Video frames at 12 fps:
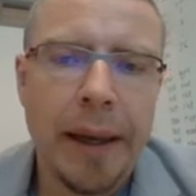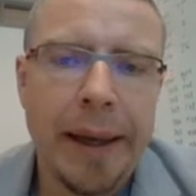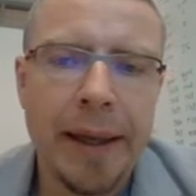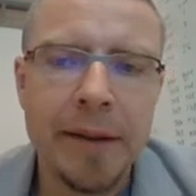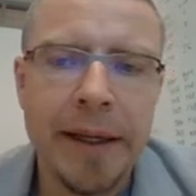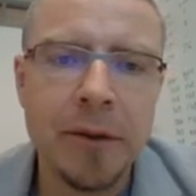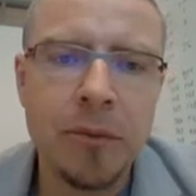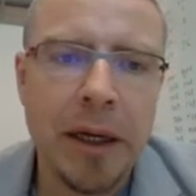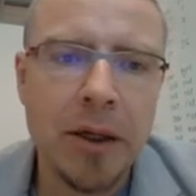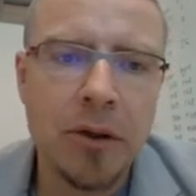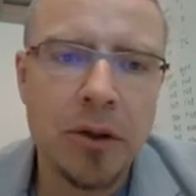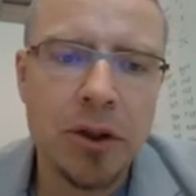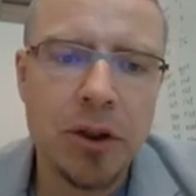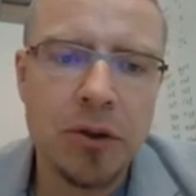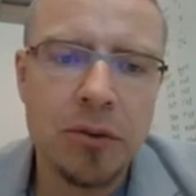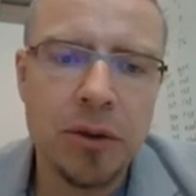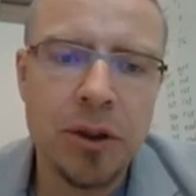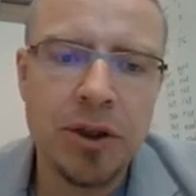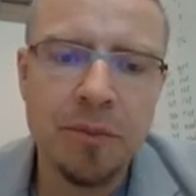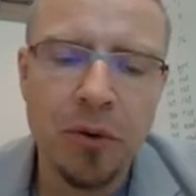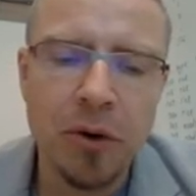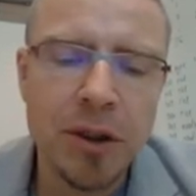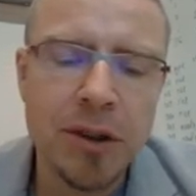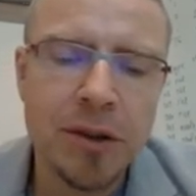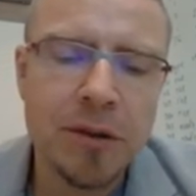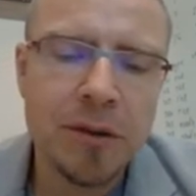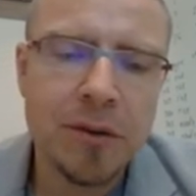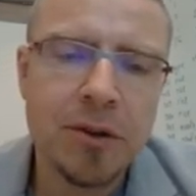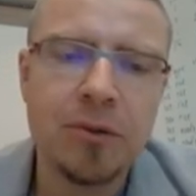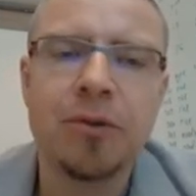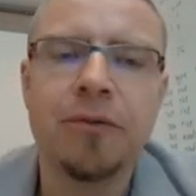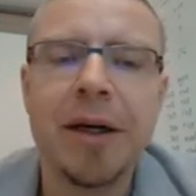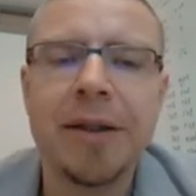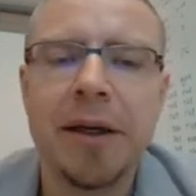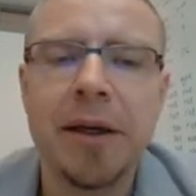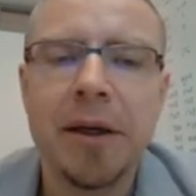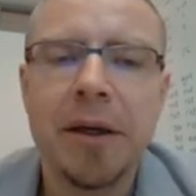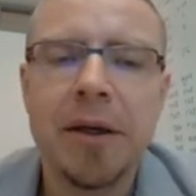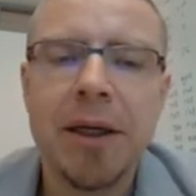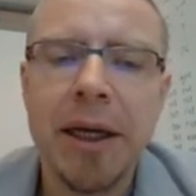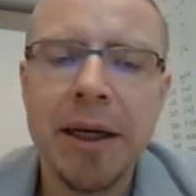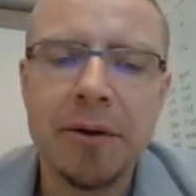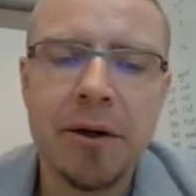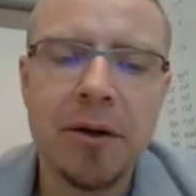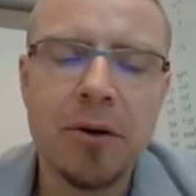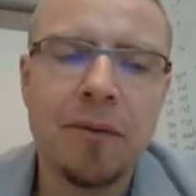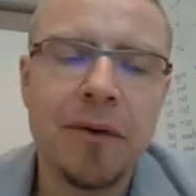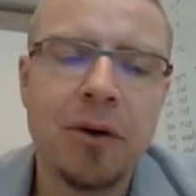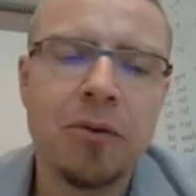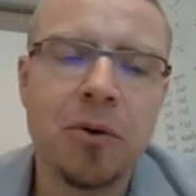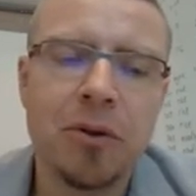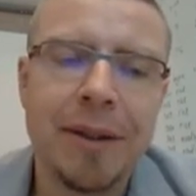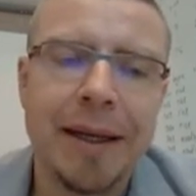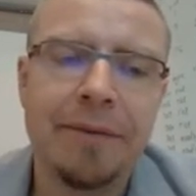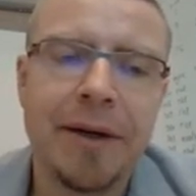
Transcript: And then we are going to report to find the error of our model f